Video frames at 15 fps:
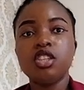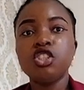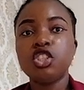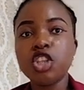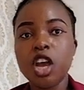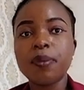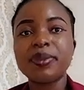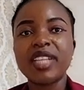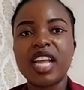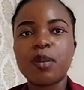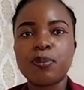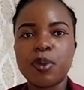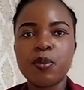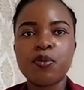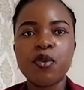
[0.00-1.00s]
job
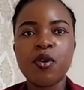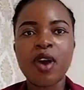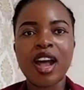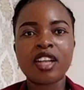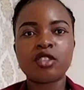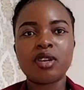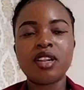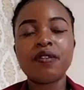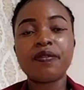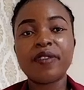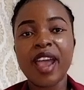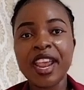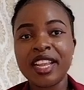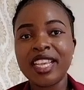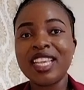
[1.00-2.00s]
that people actually
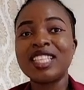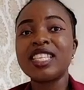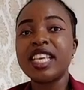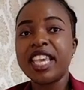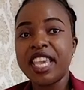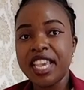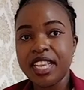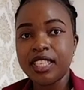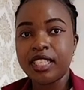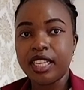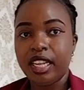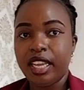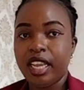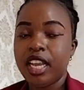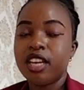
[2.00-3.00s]
find it
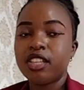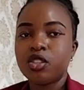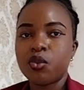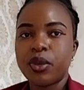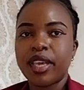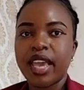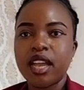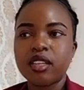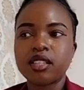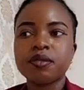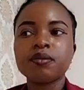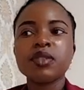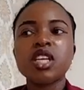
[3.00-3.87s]
easily to get.